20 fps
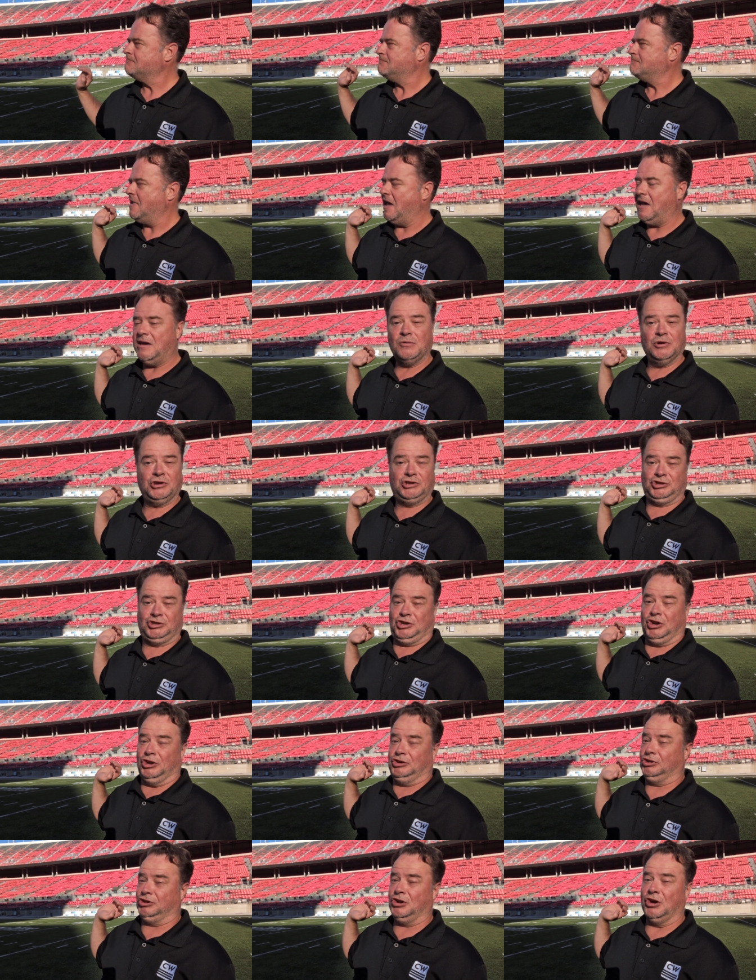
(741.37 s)
he was
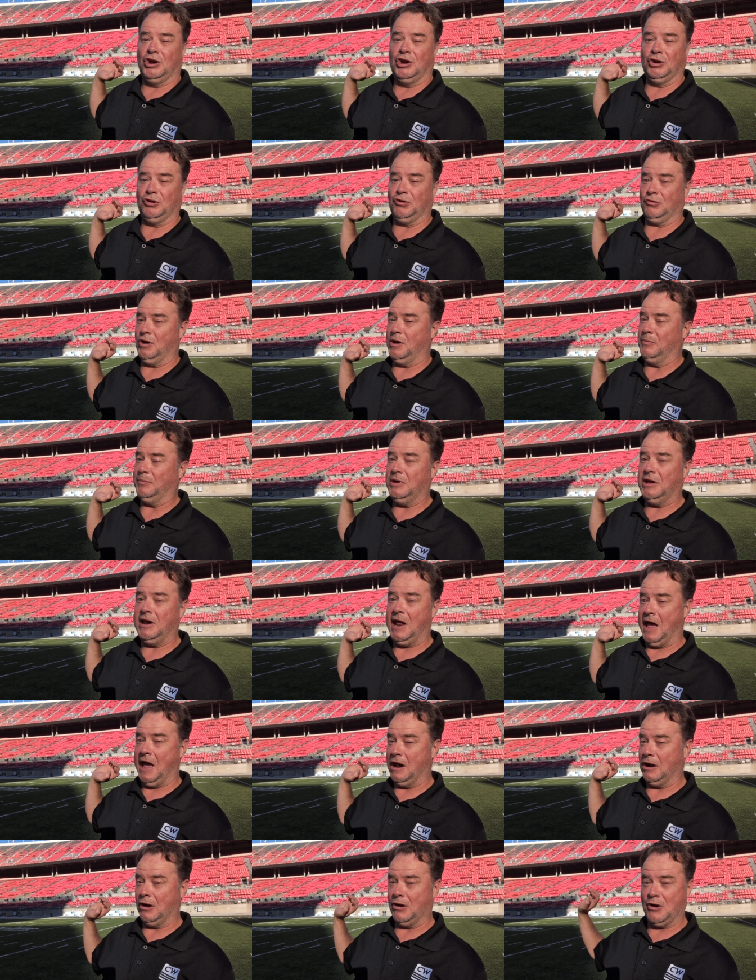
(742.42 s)
just going to grip it
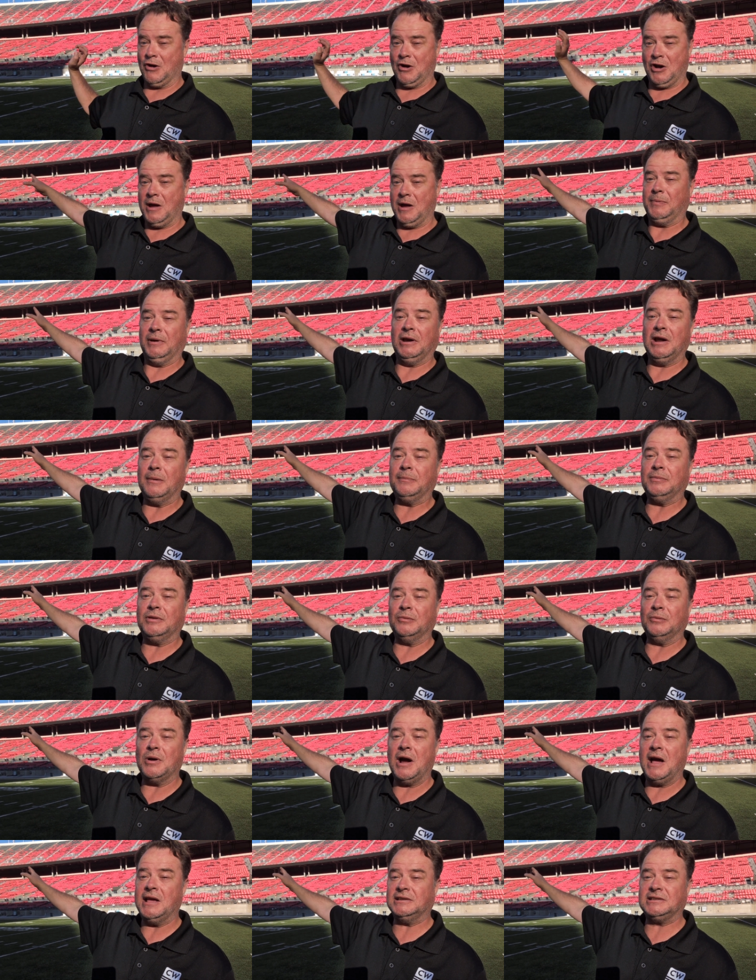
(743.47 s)
and rip it up the
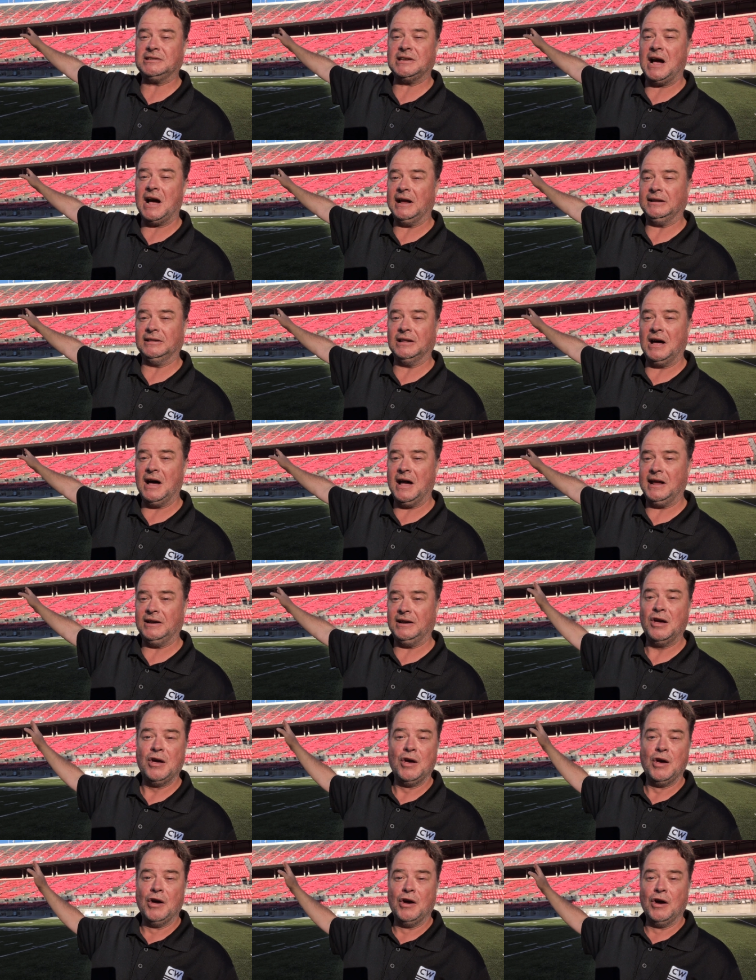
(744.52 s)
right sideline
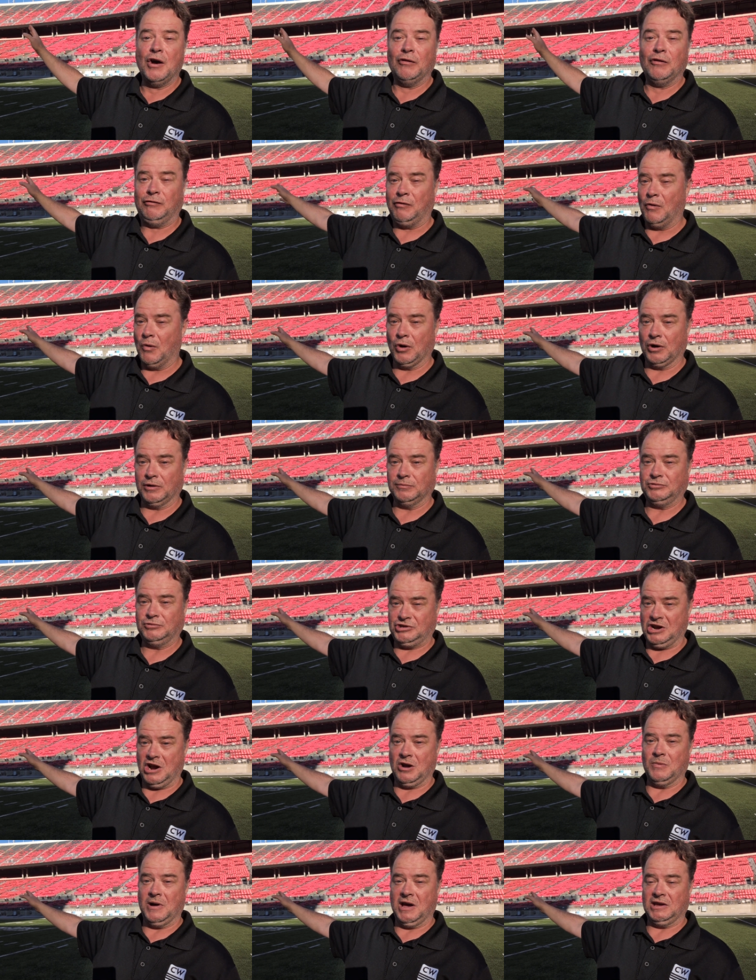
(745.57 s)
for
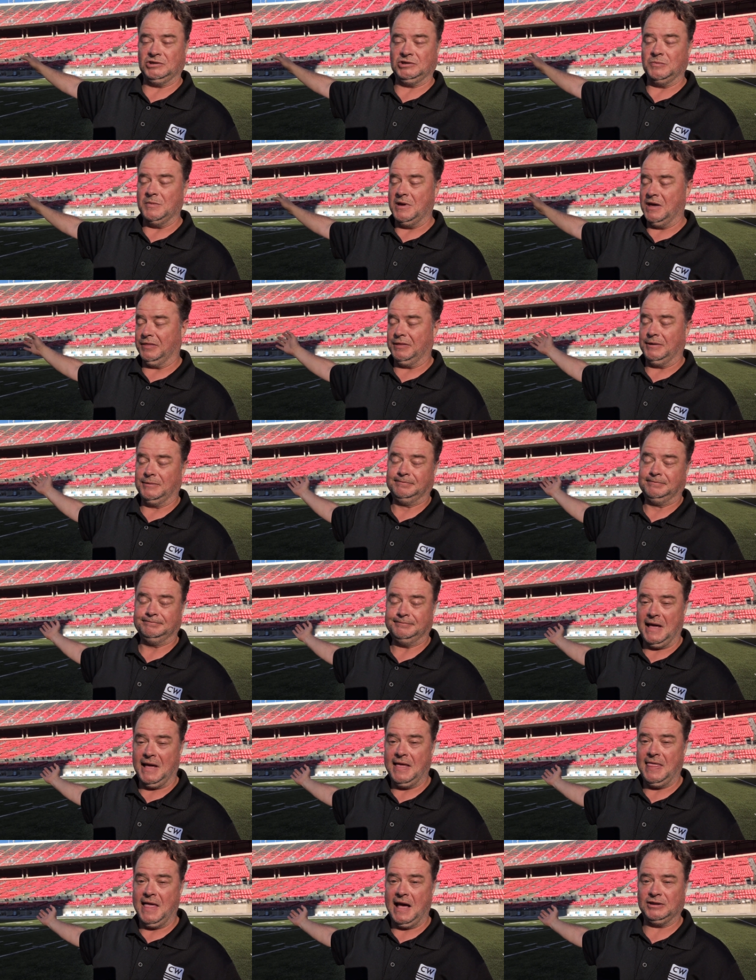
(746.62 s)
Jeremiah Smith.
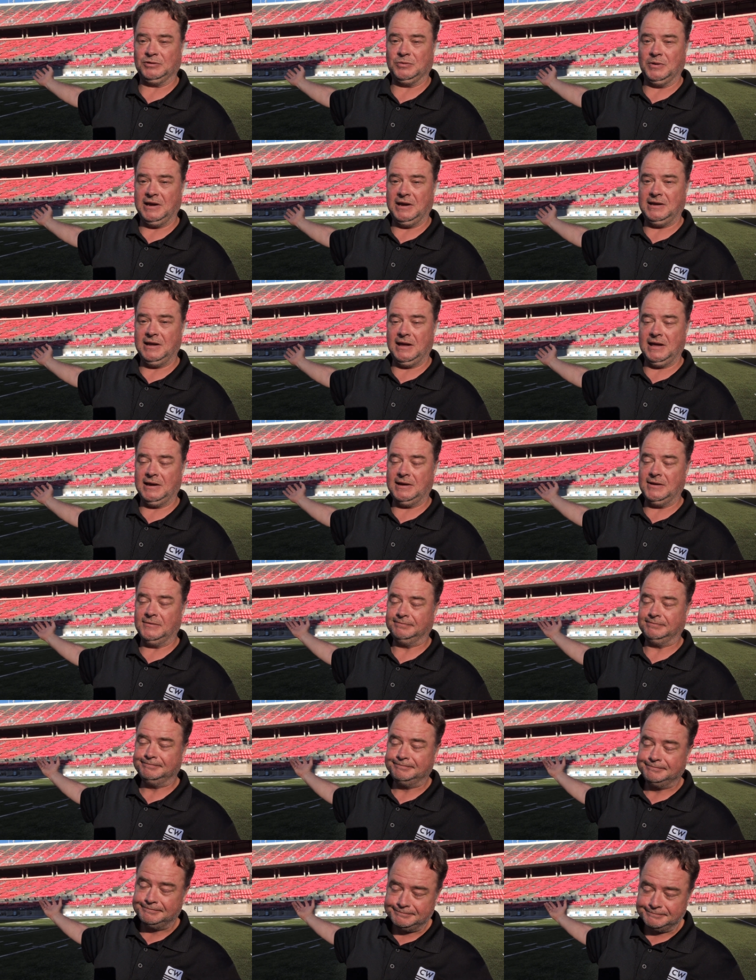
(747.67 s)
And that's what he did.
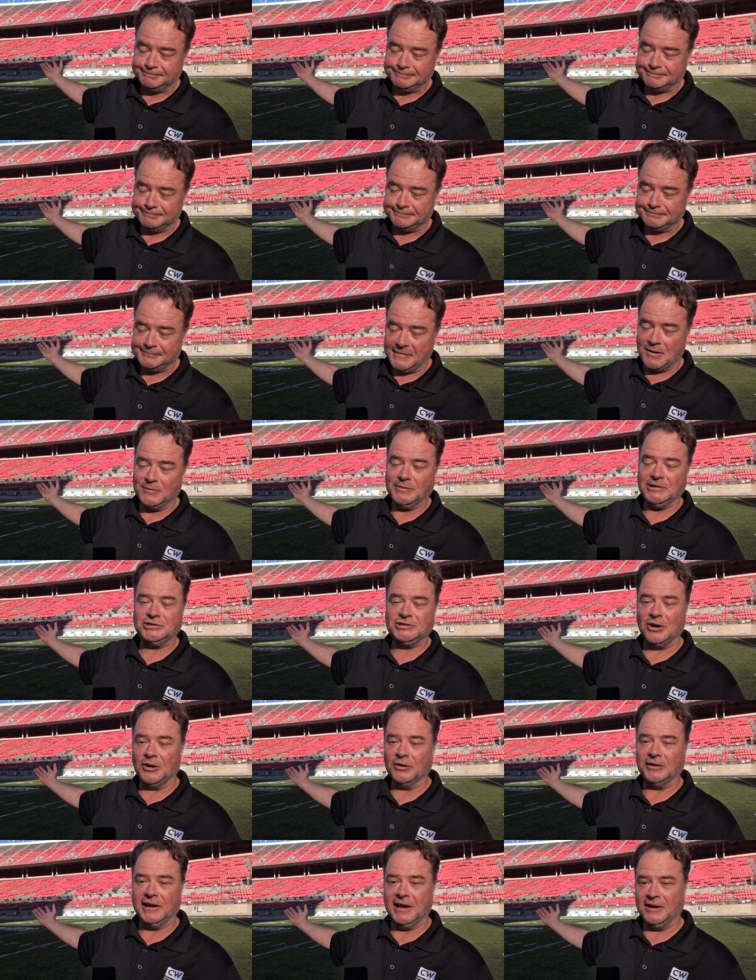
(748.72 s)
And we
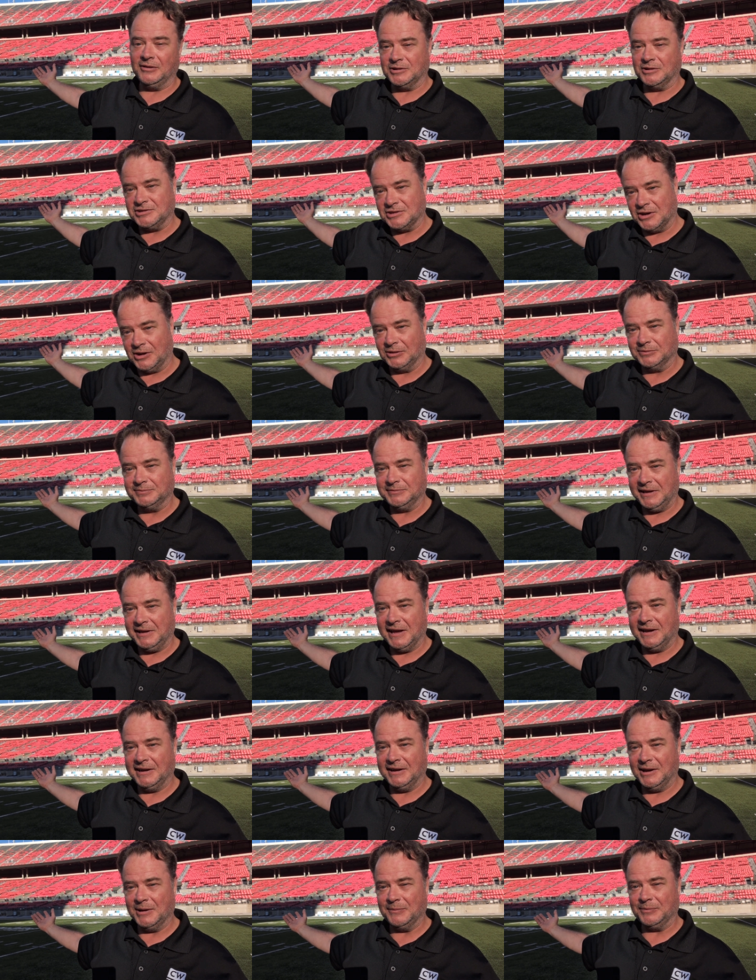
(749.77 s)
saw the end result. He
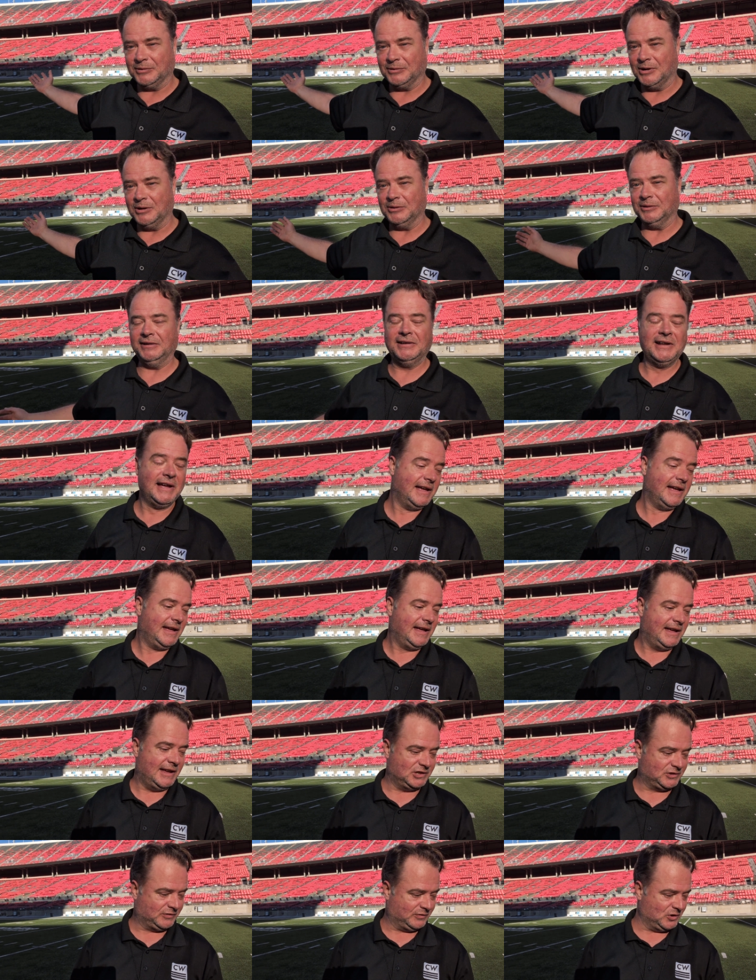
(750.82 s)
ended up throwing
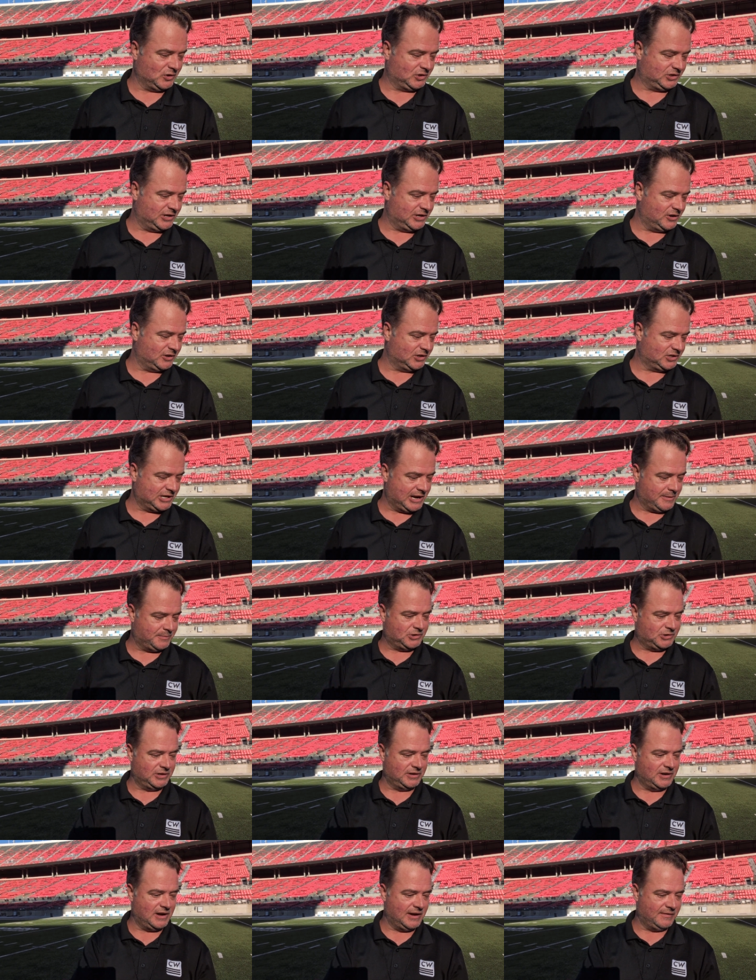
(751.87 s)
his first
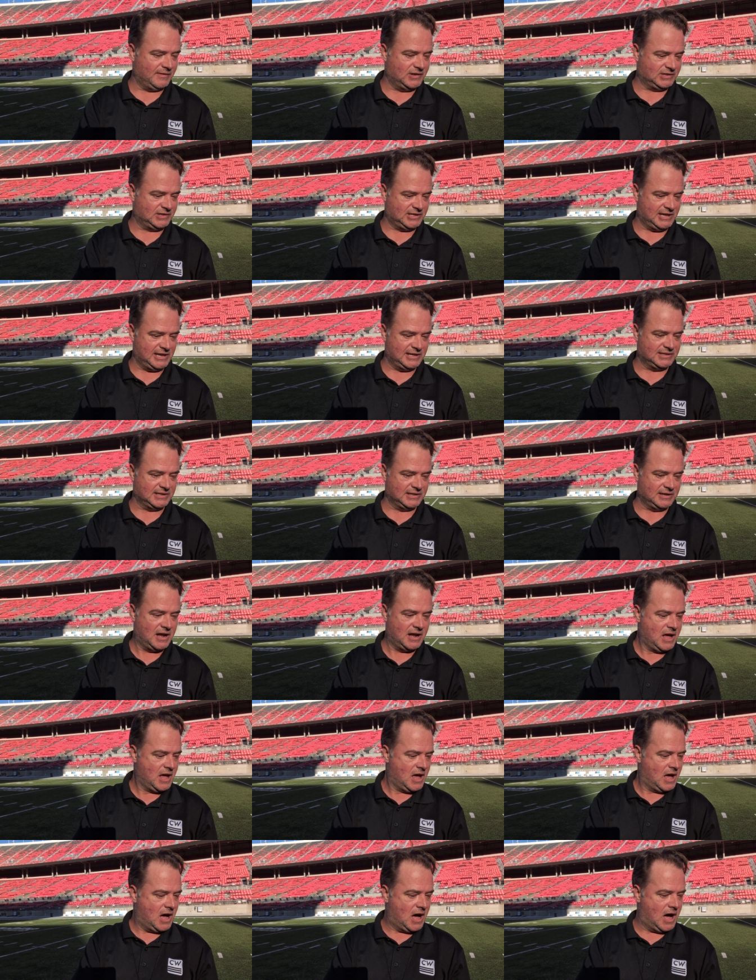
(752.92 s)
interception of the season.
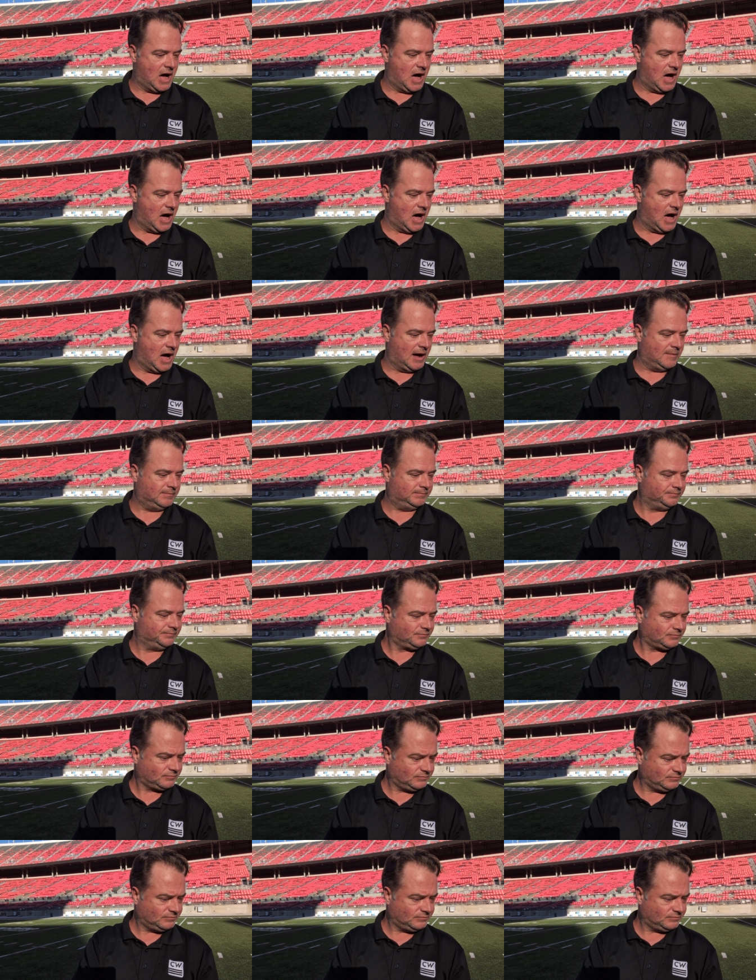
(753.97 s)
And